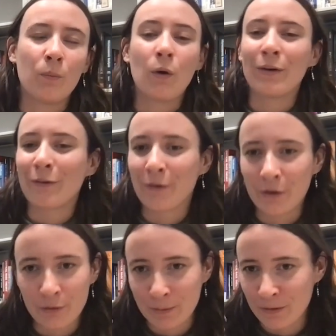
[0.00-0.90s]
wonderful
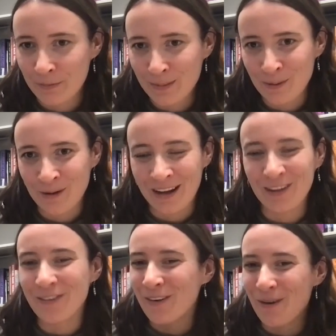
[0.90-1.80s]
group of people. I
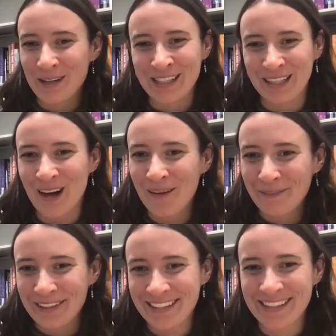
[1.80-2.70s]
look forward to the
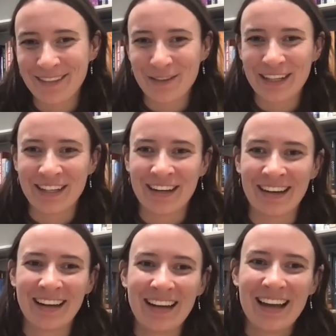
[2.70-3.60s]
conferences every year.